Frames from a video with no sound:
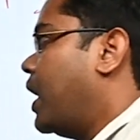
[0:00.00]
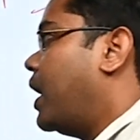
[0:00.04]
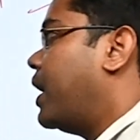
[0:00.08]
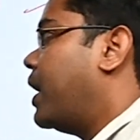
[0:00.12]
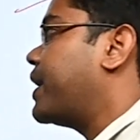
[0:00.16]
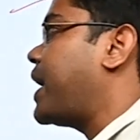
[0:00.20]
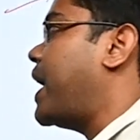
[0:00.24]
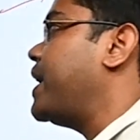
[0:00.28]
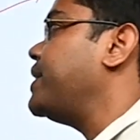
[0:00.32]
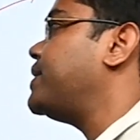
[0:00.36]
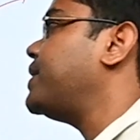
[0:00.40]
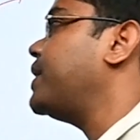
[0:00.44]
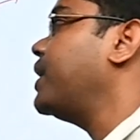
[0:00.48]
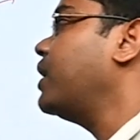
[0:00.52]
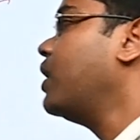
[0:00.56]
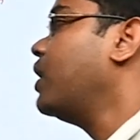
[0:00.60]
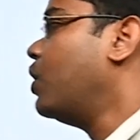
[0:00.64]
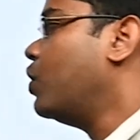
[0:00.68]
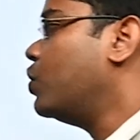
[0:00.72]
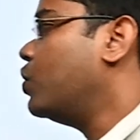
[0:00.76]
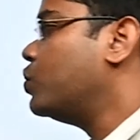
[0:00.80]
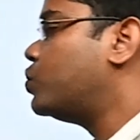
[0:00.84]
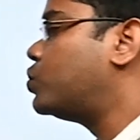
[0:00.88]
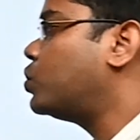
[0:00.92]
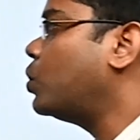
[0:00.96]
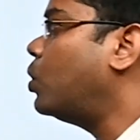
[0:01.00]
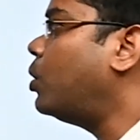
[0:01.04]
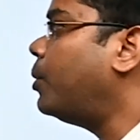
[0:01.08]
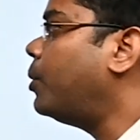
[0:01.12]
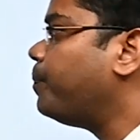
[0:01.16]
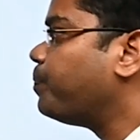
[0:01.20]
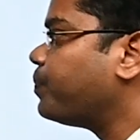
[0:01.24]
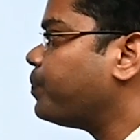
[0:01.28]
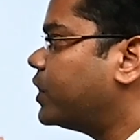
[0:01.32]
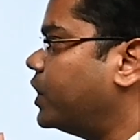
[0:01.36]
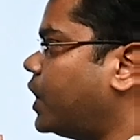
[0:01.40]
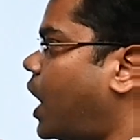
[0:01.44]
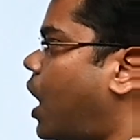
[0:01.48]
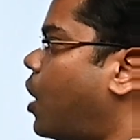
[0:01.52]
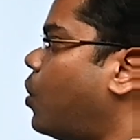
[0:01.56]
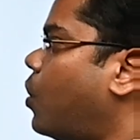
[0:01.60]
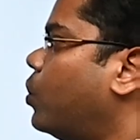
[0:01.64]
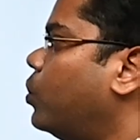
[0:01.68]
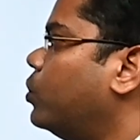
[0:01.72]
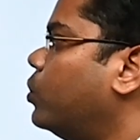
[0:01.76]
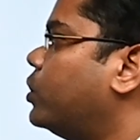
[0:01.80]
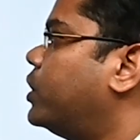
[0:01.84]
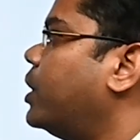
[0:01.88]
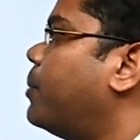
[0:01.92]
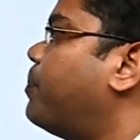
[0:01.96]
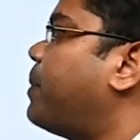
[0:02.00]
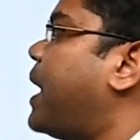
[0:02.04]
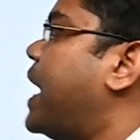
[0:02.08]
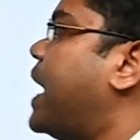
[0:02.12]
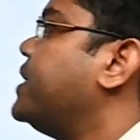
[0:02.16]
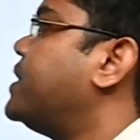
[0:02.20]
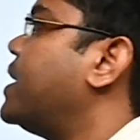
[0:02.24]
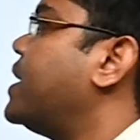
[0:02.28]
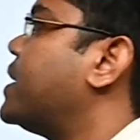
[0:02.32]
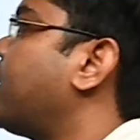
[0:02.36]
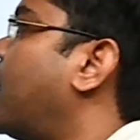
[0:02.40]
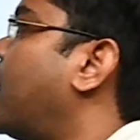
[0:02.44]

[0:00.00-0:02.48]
rising. So now the prices